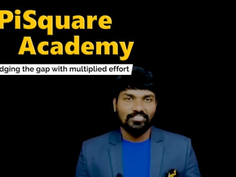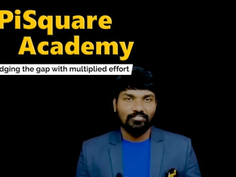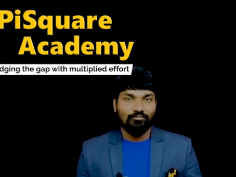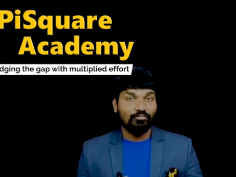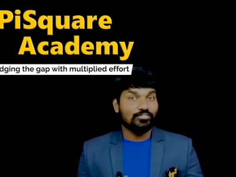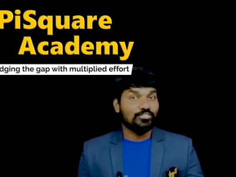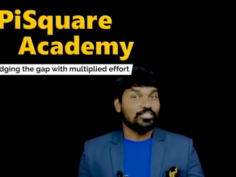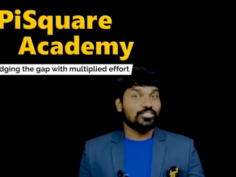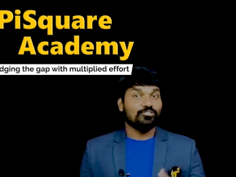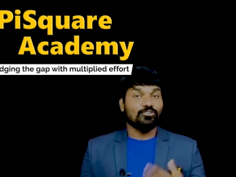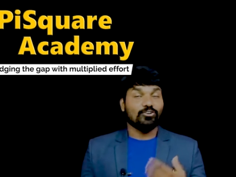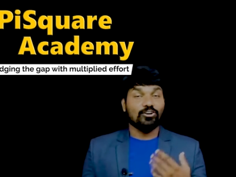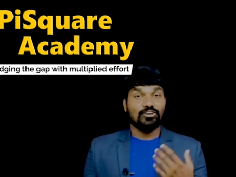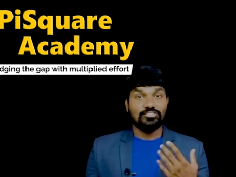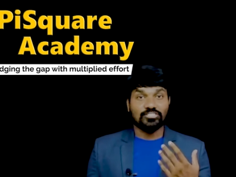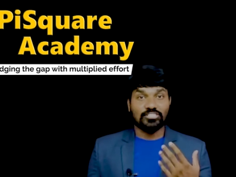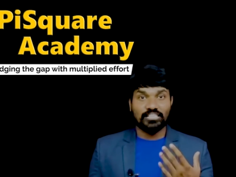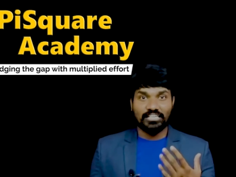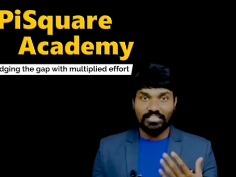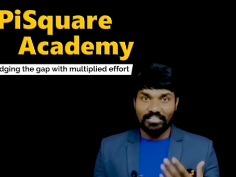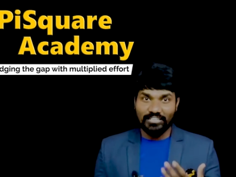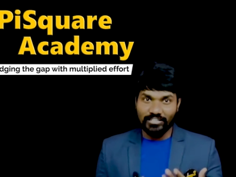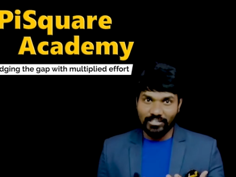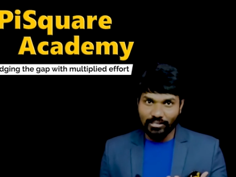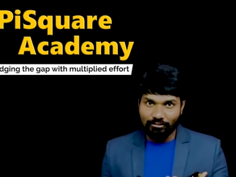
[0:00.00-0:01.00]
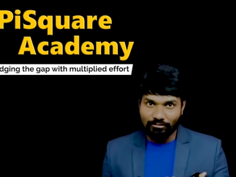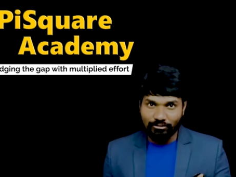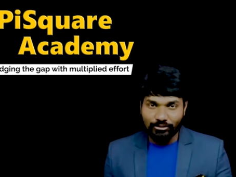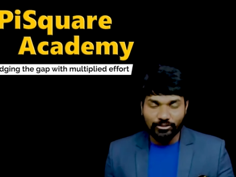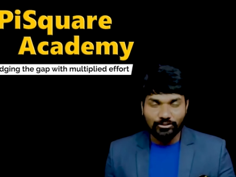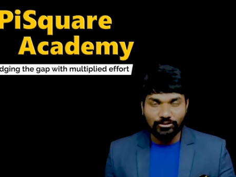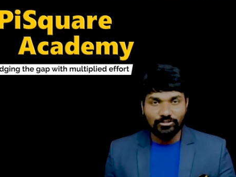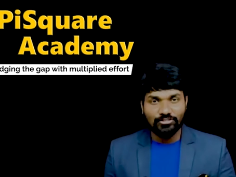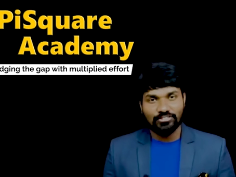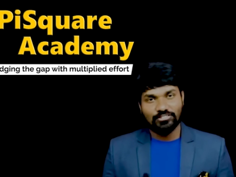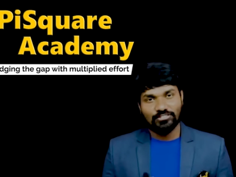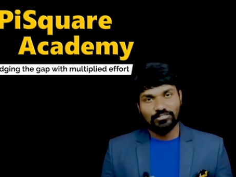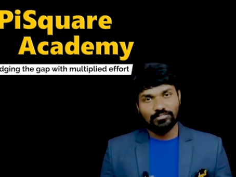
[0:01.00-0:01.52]
which is on in
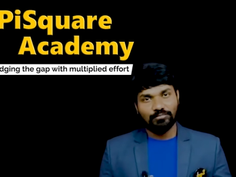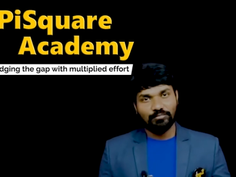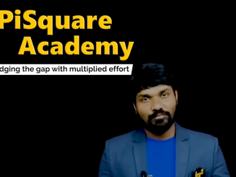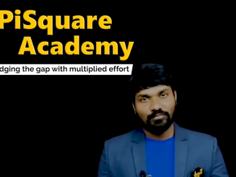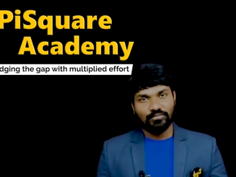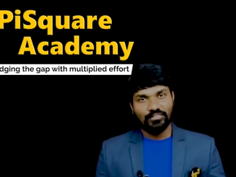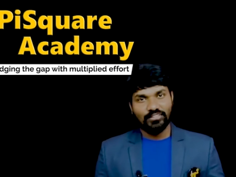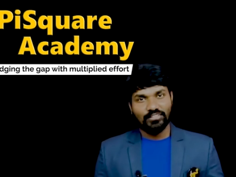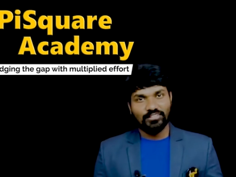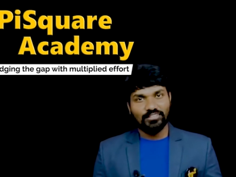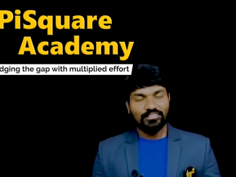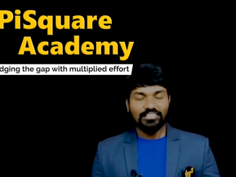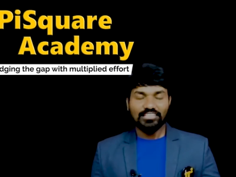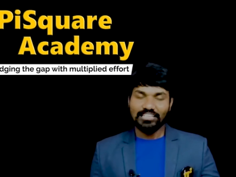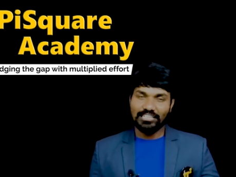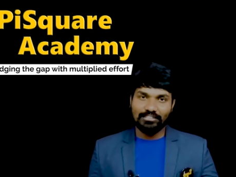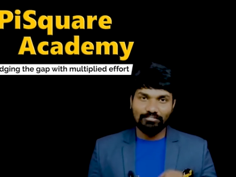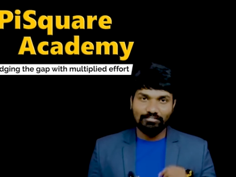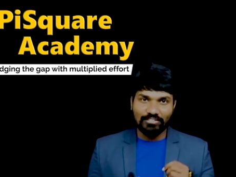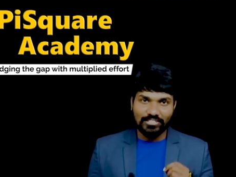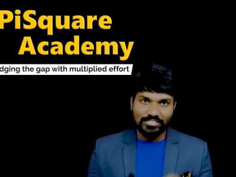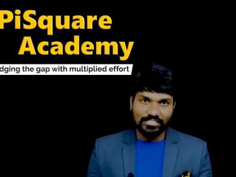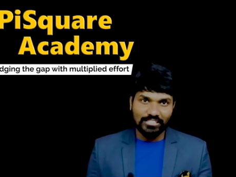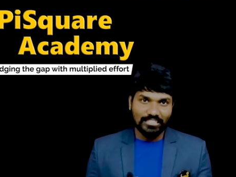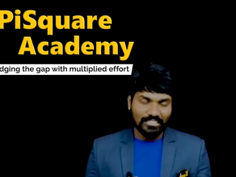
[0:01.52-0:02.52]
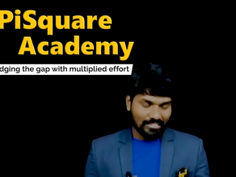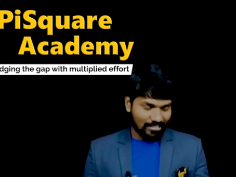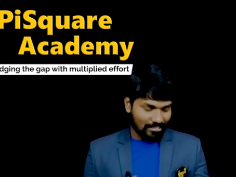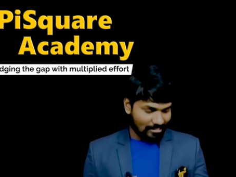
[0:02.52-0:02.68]
interviews. The question